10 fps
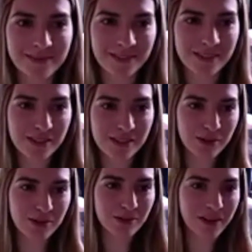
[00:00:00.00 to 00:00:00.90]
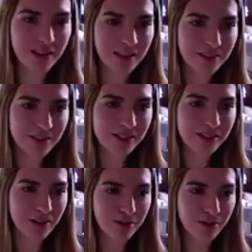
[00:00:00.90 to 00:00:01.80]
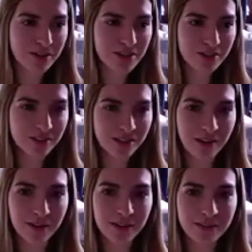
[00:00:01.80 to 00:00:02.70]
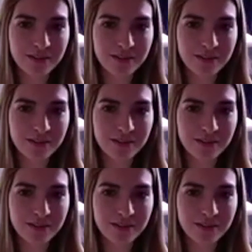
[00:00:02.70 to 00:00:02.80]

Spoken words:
So I think there's another question, Eva.